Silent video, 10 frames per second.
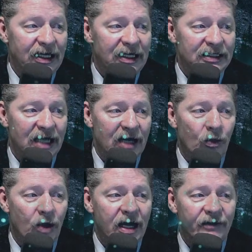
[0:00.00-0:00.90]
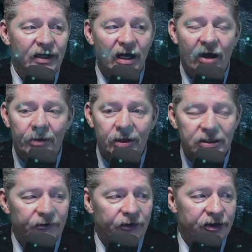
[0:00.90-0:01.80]
He said, whatever the
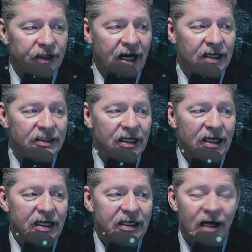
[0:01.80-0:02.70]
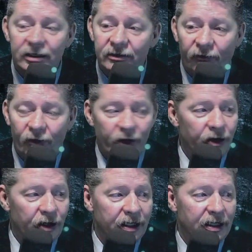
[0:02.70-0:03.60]
all-merciful does, he does for the
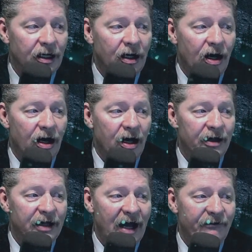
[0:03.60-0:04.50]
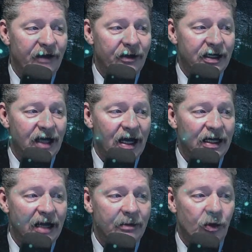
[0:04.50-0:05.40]
good. On that very
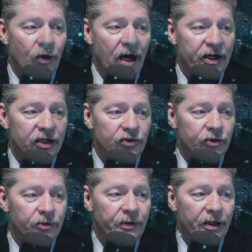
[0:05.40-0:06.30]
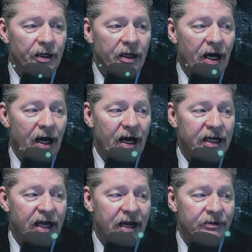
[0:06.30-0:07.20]
night, a marauding troop
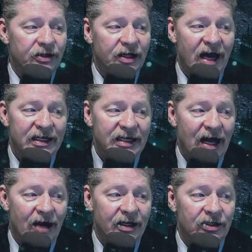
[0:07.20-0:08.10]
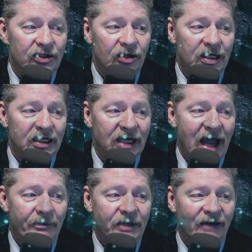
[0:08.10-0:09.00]
came to that town and took into
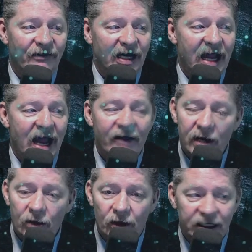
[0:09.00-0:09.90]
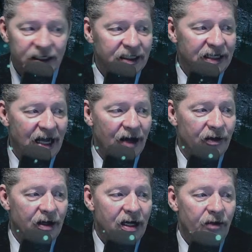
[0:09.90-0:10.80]
captivity everyone in the town.
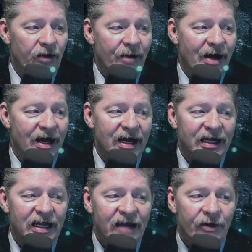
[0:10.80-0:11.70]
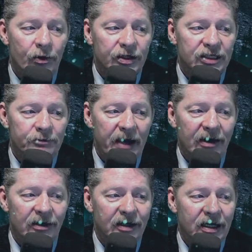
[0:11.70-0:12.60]
Rabbi Akiva was
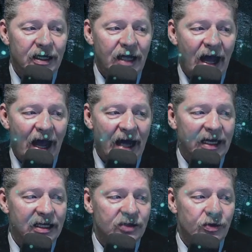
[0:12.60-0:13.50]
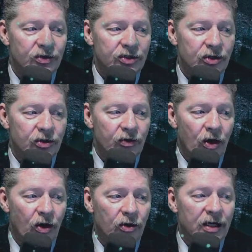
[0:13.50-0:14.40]
spared. Had his rooster
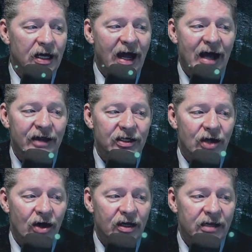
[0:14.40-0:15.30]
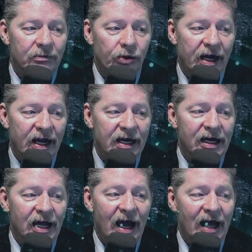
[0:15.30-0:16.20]
crowed, had the donkey brayed,
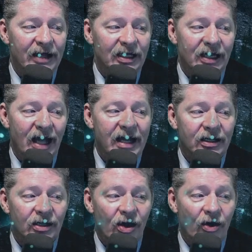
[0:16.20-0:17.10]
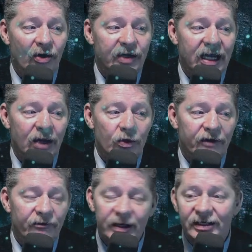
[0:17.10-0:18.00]
had the light glowed, he would
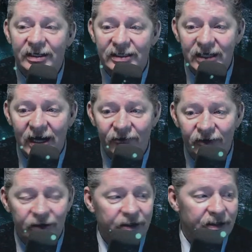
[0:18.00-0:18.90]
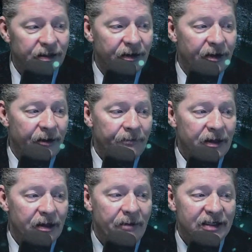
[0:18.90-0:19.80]
have been discovered.
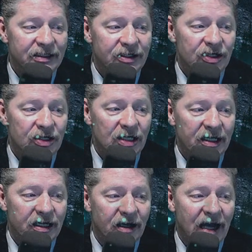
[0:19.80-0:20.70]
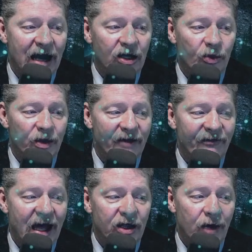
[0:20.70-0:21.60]
The message is clear. How can we
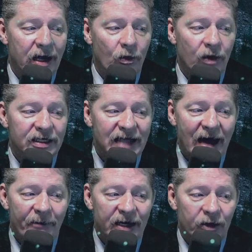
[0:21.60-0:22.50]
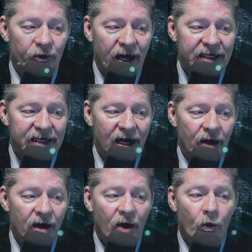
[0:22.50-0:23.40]
evaluate what is happening right now
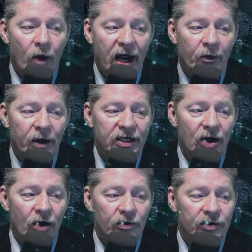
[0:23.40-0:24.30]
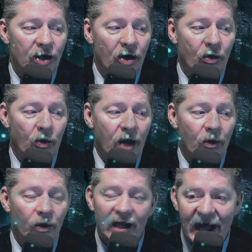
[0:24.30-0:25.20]
when we don't know
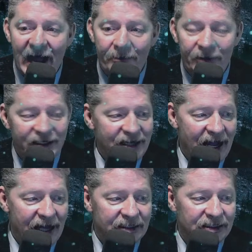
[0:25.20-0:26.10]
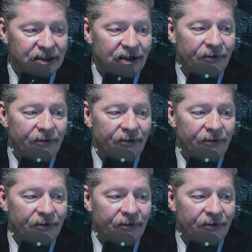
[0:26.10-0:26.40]
what will happen next?